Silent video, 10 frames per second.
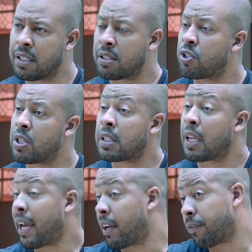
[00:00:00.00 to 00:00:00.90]
This is just
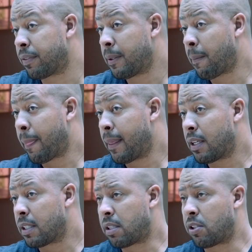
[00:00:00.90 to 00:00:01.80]
life.
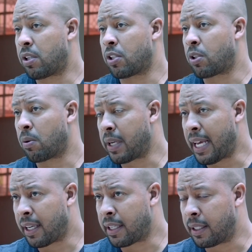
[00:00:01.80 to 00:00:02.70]
This is just your
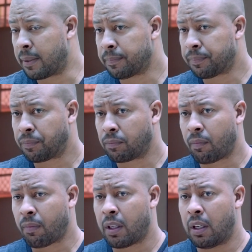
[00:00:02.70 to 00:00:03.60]
reality.
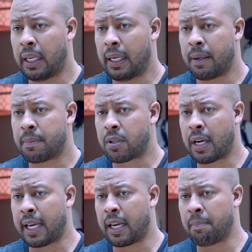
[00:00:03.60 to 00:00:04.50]
So
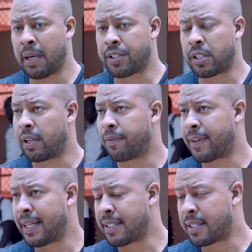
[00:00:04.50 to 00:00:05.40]
I got in my share of
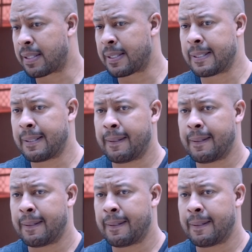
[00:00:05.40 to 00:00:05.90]
fights.